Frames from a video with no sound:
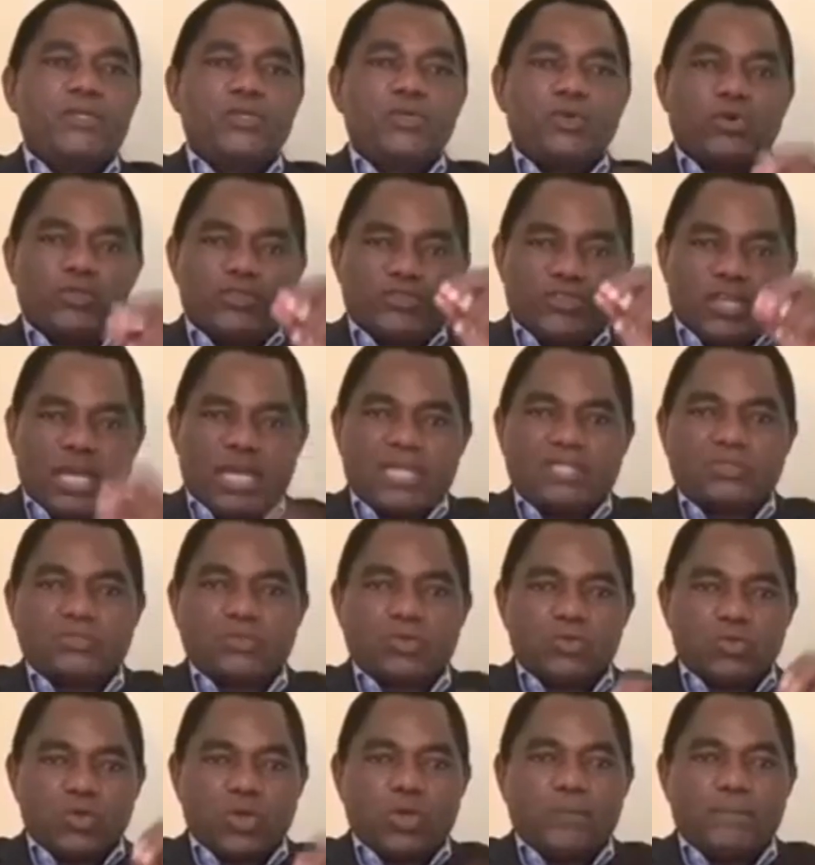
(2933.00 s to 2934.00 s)
Your thugs
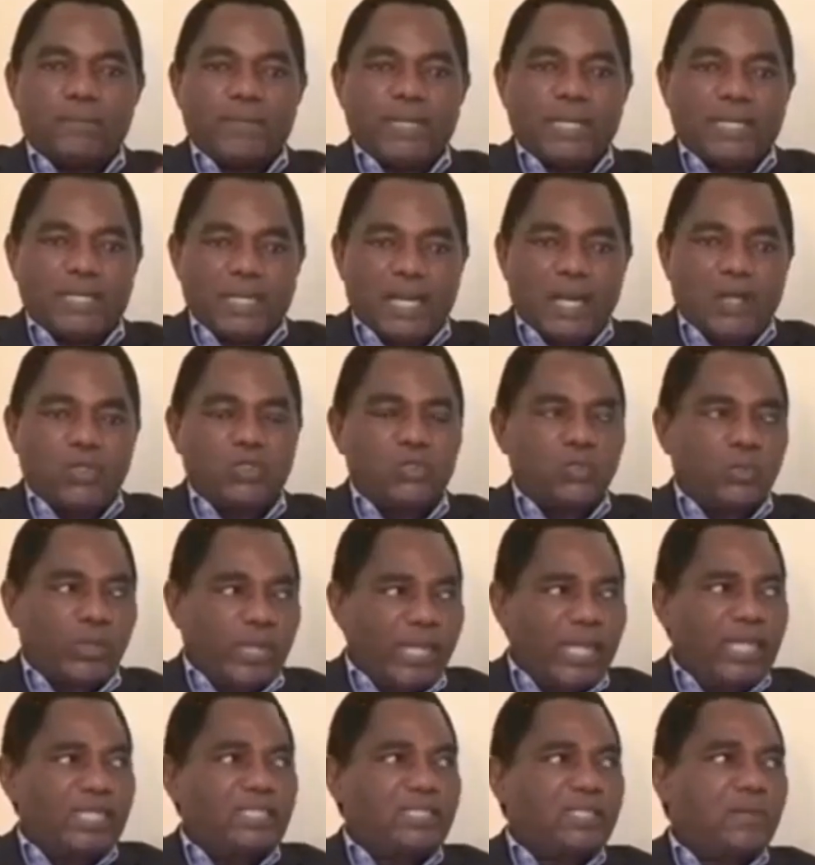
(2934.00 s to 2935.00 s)
will not be allowed to
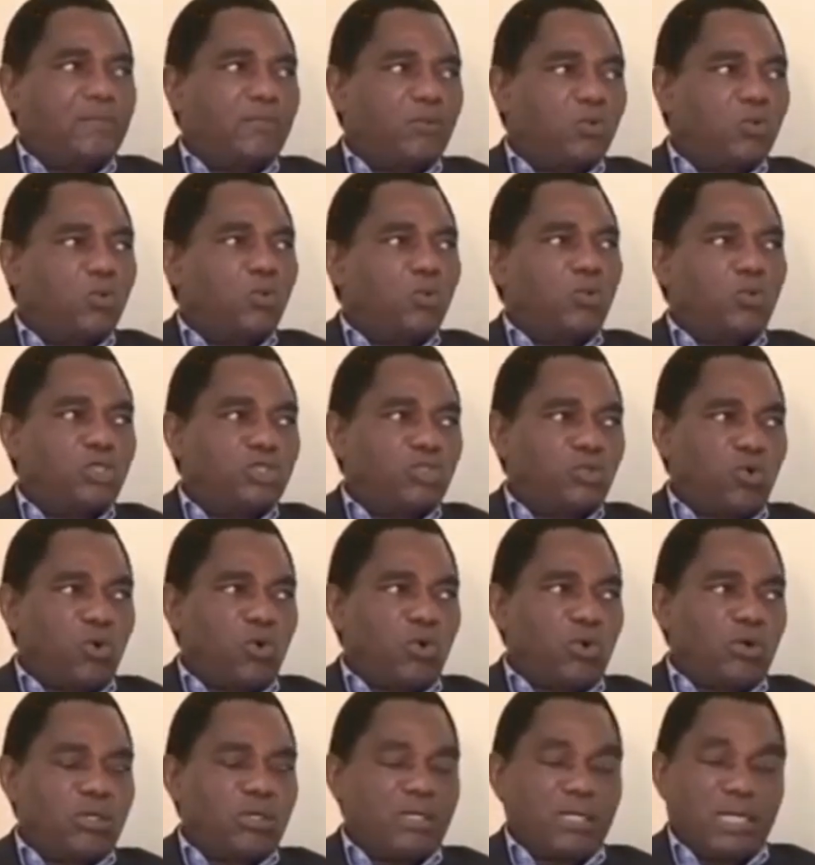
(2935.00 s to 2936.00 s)
enter Murungushi
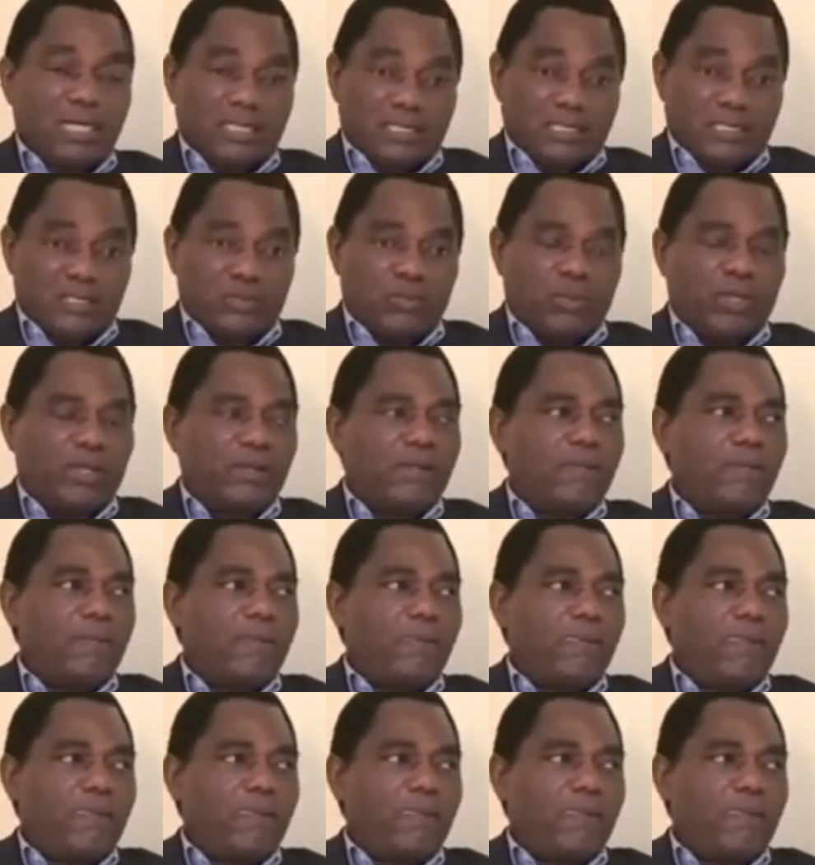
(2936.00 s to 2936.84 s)
Hall, as it were.